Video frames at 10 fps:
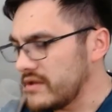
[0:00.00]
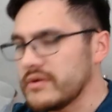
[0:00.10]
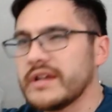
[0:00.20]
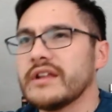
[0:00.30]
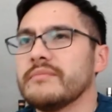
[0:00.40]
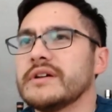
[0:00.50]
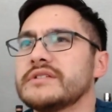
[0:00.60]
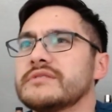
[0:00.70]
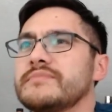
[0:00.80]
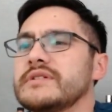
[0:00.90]
You know, again, it might
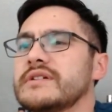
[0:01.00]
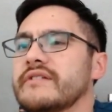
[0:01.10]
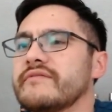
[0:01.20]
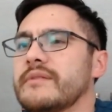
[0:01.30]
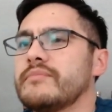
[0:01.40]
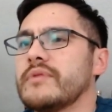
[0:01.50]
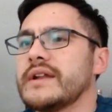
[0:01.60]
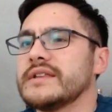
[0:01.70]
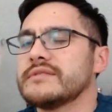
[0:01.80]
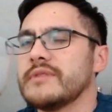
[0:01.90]
just be kind of that
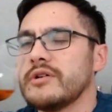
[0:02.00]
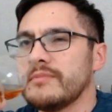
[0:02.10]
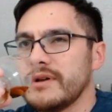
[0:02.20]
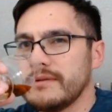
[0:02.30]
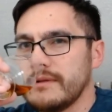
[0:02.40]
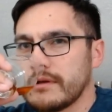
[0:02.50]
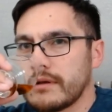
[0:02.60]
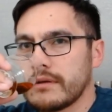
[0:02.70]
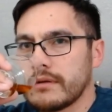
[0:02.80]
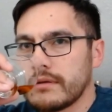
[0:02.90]
bready smell, but
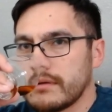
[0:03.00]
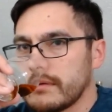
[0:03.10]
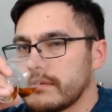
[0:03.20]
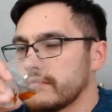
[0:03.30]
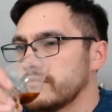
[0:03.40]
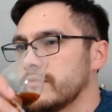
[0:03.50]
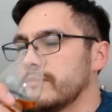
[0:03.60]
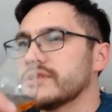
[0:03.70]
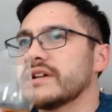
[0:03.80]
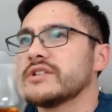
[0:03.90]

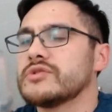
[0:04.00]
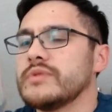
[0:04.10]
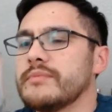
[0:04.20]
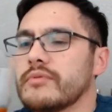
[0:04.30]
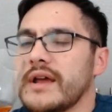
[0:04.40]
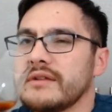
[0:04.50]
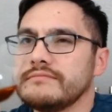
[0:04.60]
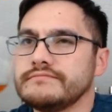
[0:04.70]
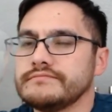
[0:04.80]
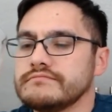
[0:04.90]
almost like a sweet bread,
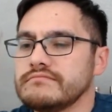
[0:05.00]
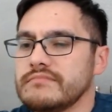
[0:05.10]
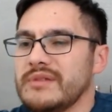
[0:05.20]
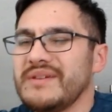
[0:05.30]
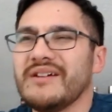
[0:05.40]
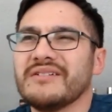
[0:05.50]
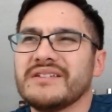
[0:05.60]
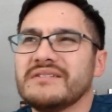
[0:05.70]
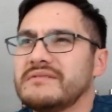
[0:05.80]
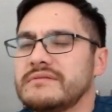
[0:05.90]
maybe honey.